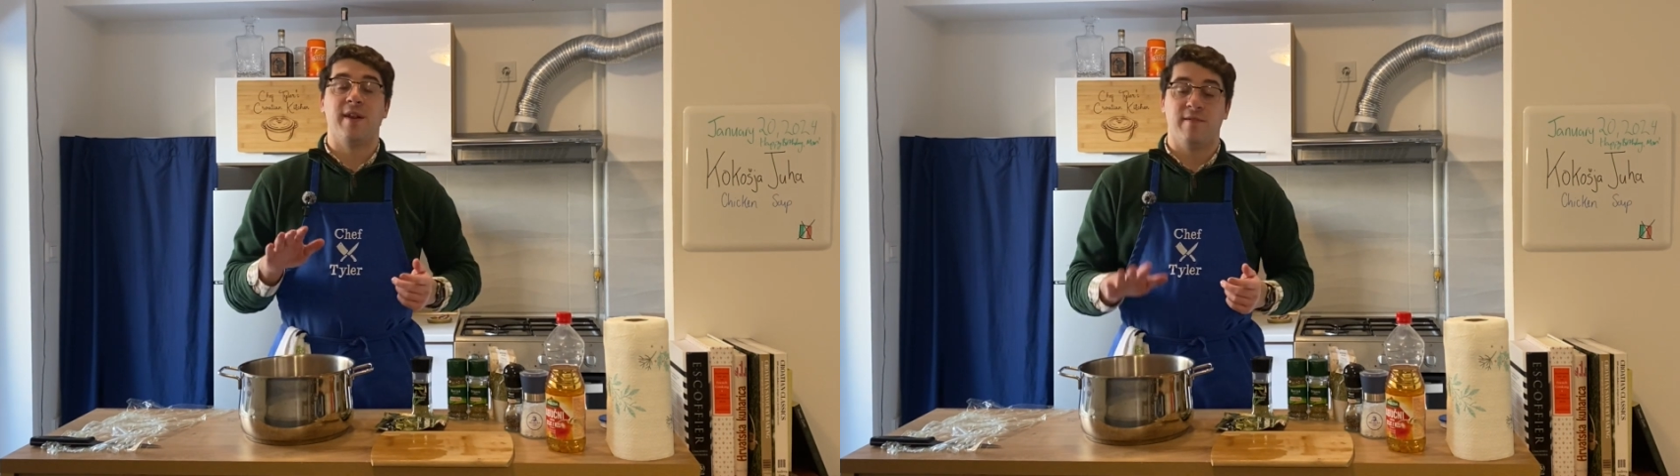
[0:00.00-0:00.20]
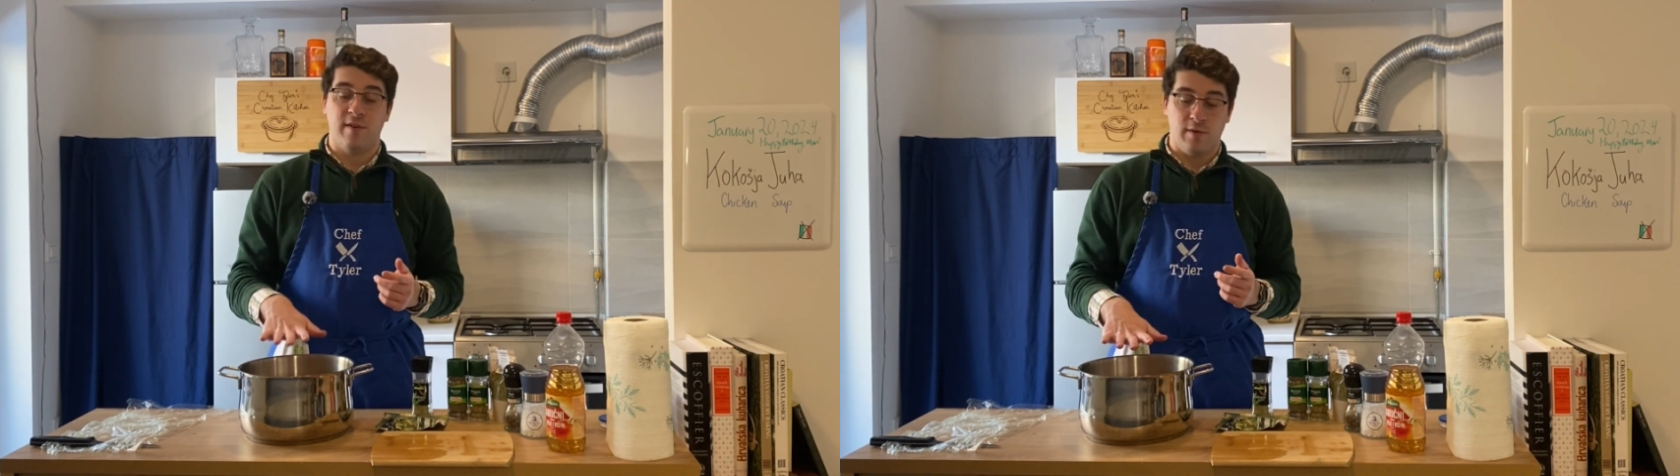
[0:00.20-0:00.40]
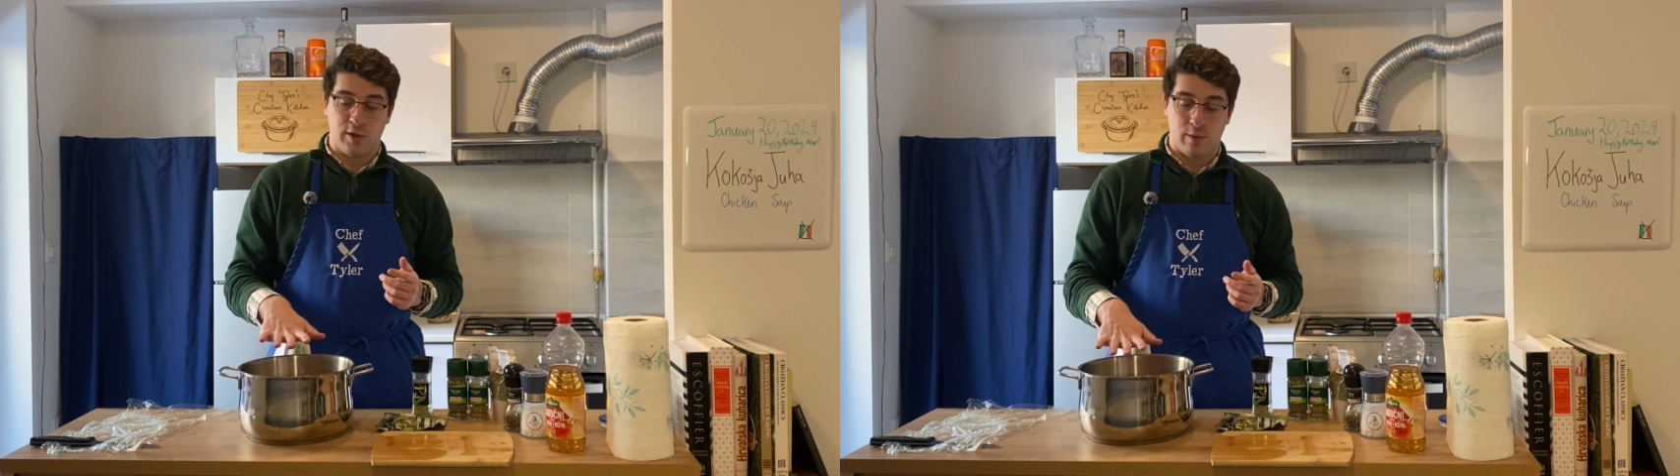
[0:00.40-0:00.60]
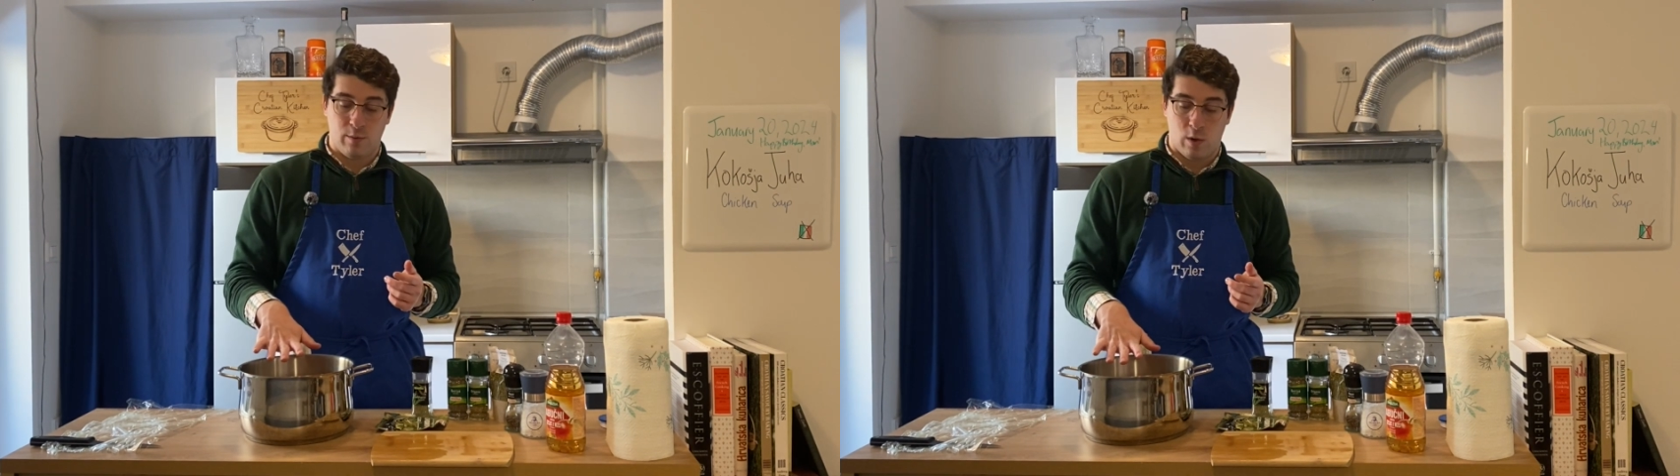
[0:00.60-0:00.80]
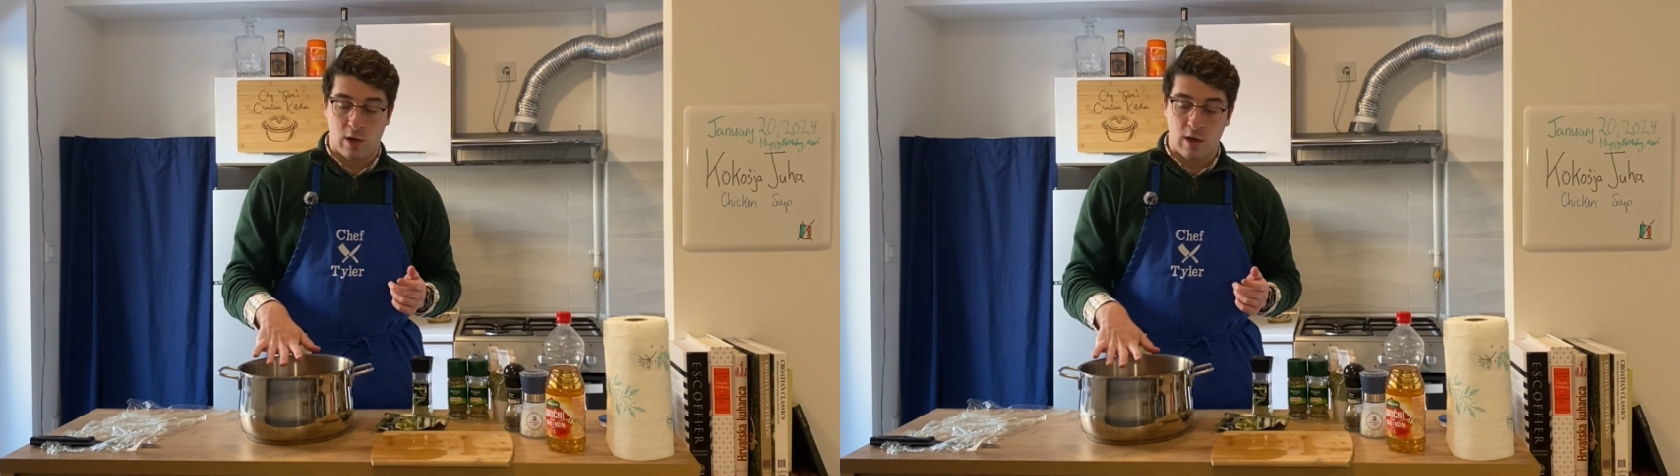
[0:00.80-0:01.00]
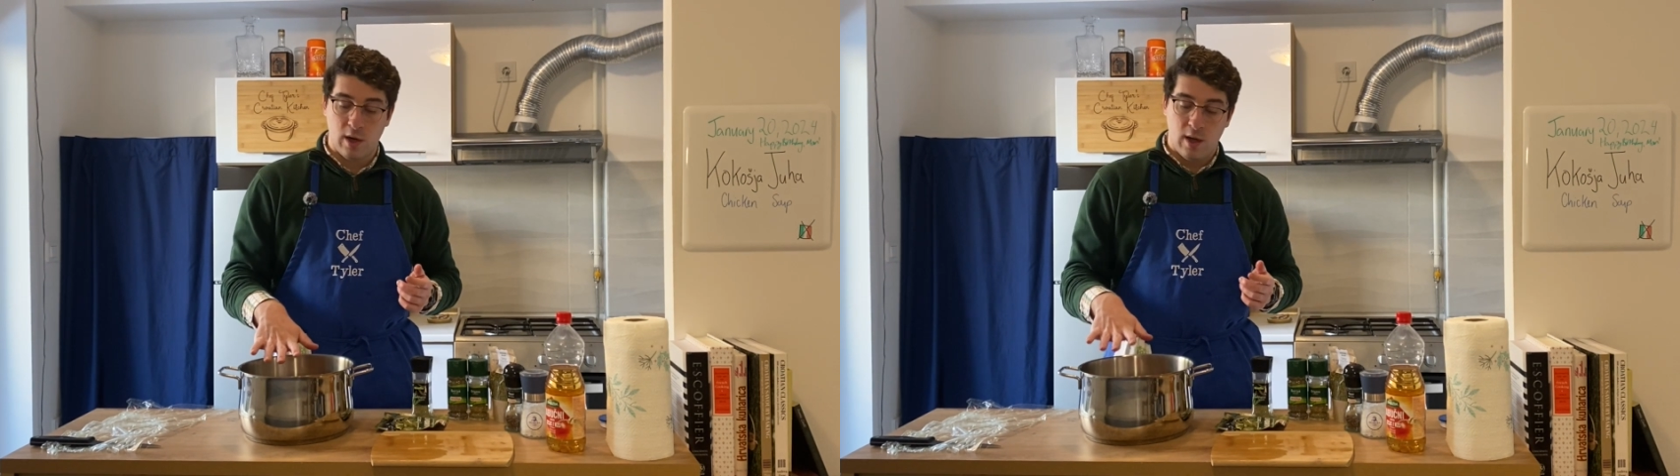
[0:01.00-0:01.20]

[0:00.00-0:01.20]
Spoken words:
and fill this with water